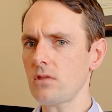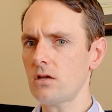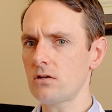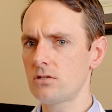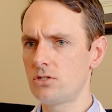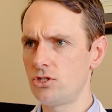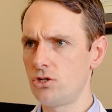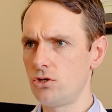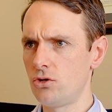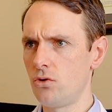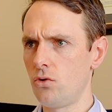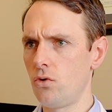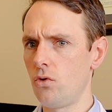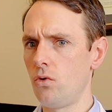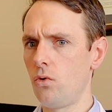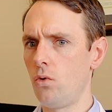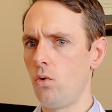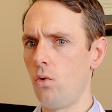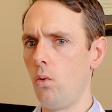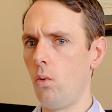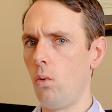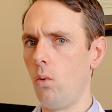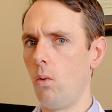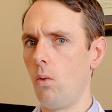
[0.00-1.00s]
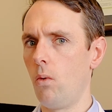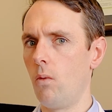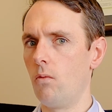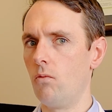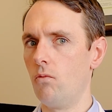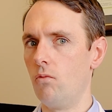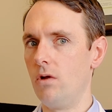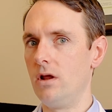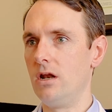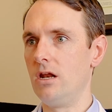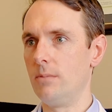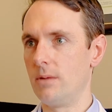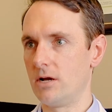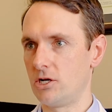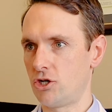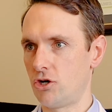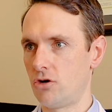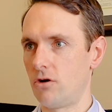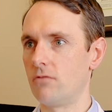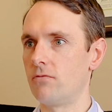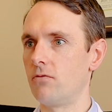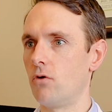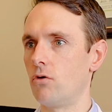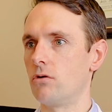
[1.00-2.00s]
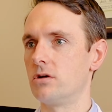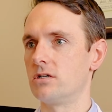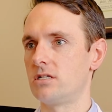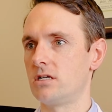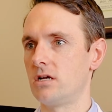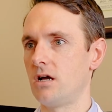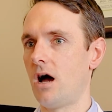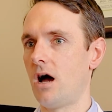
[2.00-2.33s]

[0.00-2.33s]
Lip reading: to really make sure you're focusing